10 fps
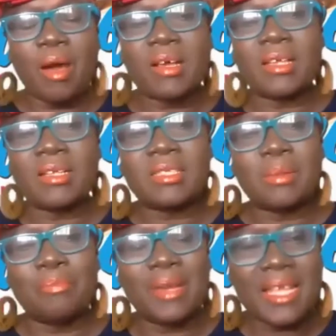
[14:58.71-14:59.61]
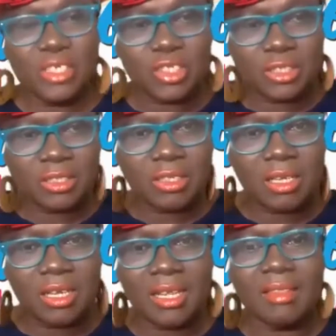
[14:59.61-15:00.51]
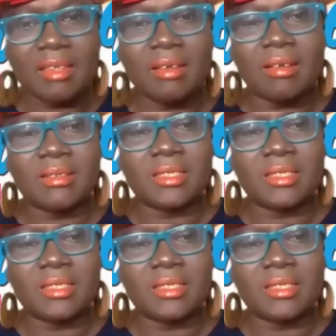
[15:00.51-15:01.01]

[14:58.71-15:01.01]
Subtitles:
pockets bleach to clean the